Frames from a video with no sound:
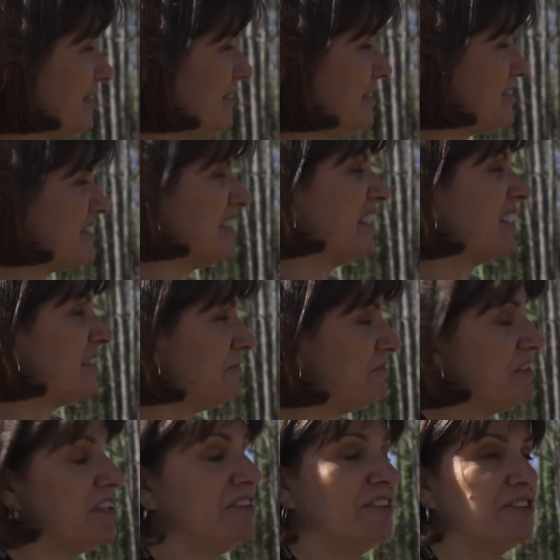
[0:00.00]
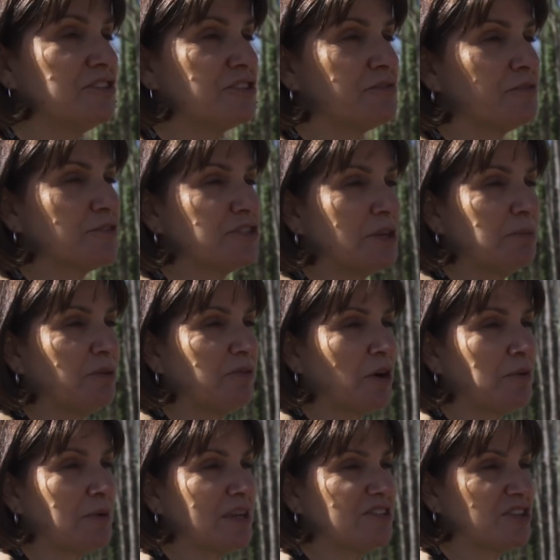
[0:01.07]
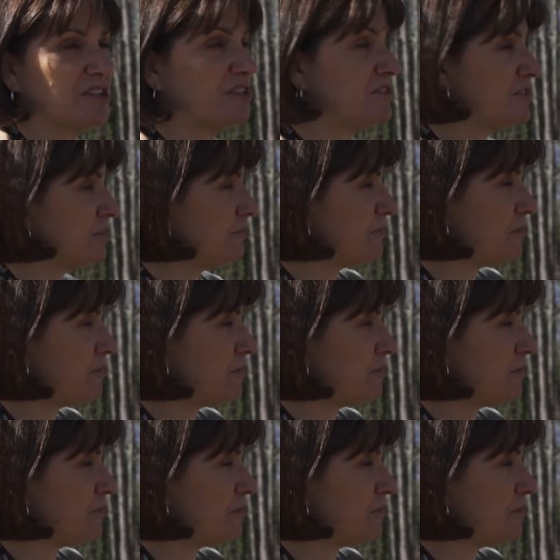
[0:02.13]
it's an inconvenience for some of our residents and the